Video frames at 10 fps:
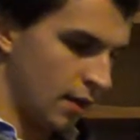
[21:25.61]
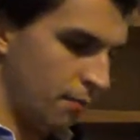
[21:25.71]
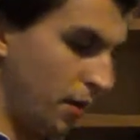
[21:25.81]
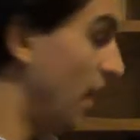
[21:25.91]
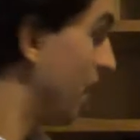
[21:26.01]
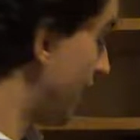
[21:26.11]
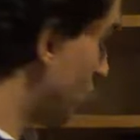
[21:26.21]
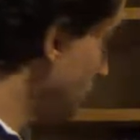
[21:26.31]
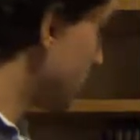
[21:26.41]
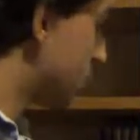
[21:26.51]
But they
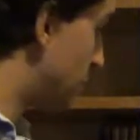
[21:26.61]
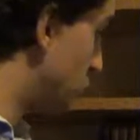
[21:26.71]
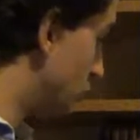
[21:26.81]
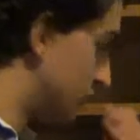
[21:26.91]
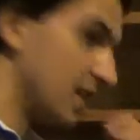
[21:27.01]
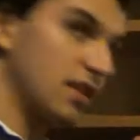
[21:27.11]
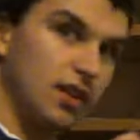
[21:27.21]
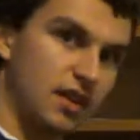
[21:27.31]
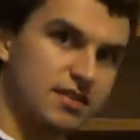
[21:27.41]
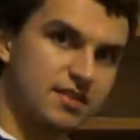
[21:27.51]
also seem to be using
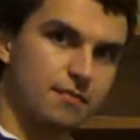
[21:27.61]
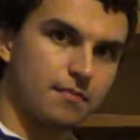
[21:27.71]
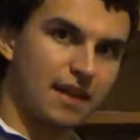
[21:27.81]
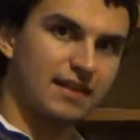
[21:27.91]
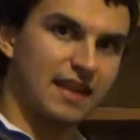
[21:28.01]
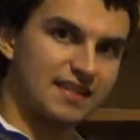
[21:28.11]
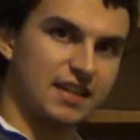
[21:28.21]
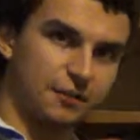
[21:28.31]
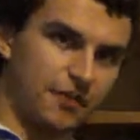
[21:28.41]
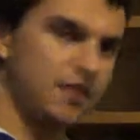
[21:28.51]
the Earth's
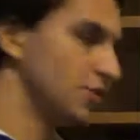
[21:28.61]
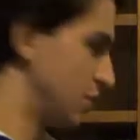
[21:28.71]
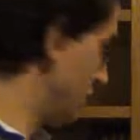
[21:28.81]
magnetic field as